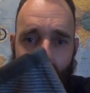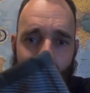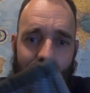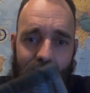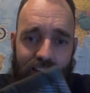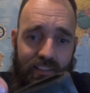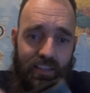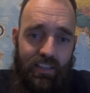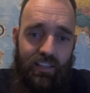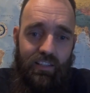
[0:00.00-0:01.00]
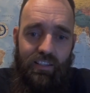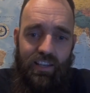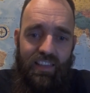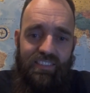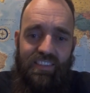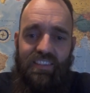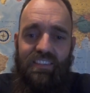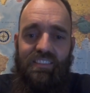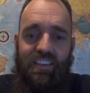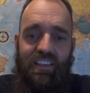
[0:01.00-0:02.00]
And it has
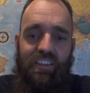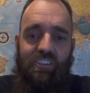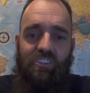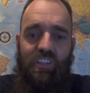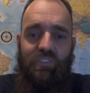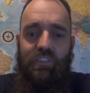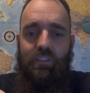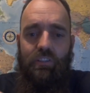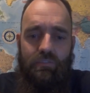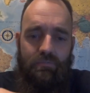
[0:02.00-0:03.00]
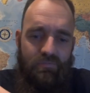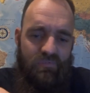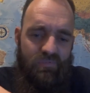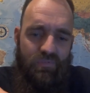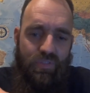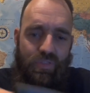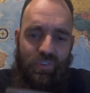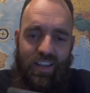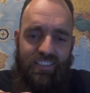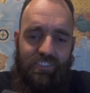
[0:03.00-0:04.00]
these silver
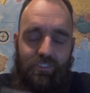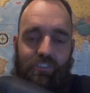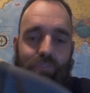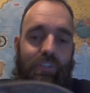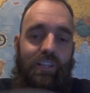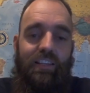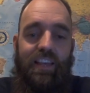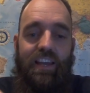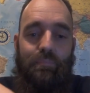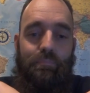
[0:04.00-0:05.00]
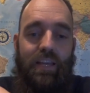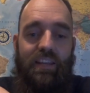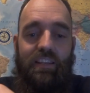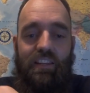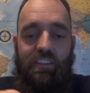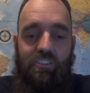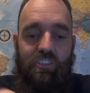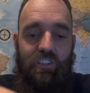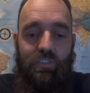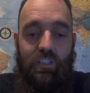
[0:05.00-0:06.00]
threads or something like that embedded, and
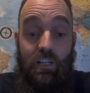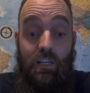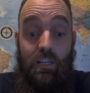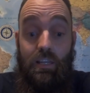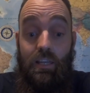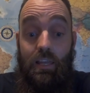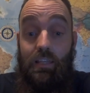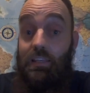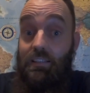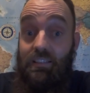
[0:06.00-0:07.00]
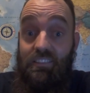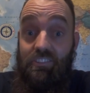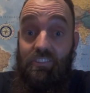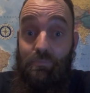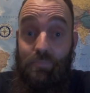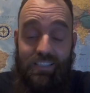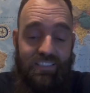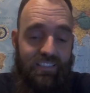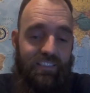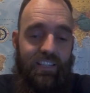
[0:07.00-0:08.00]
silver kills
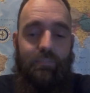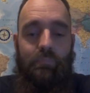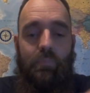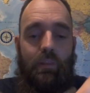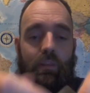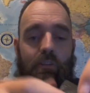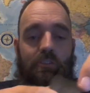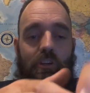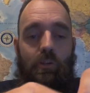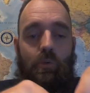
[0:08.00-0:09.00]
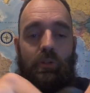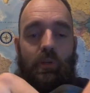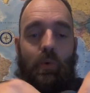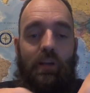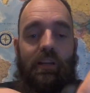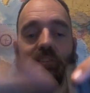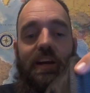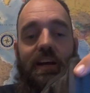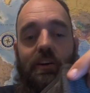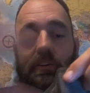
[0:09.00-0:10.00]
bacteria. So when you're walking
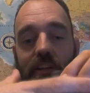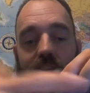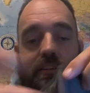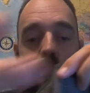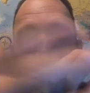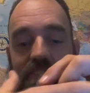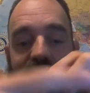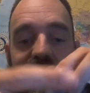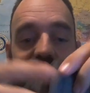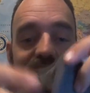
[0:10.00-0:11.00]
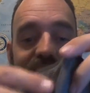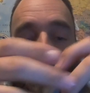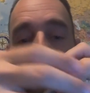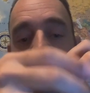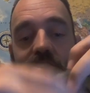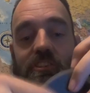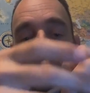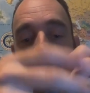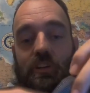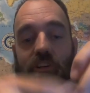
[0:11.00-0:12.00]
around and bacteria gathers, it's
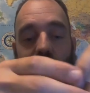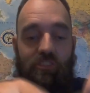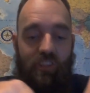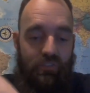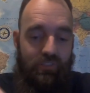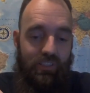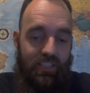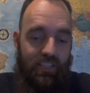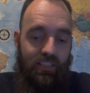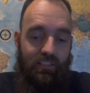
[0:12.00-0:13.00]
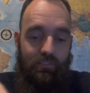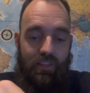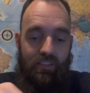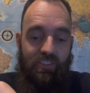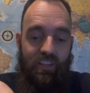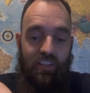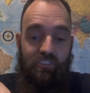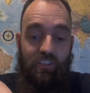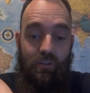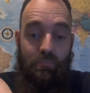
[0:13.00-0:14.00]
sort of self-cleaning. That's an
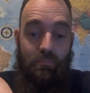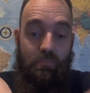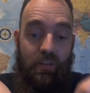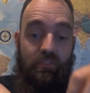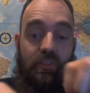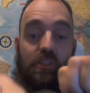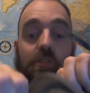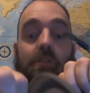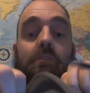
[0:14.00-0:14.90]
extra beneficial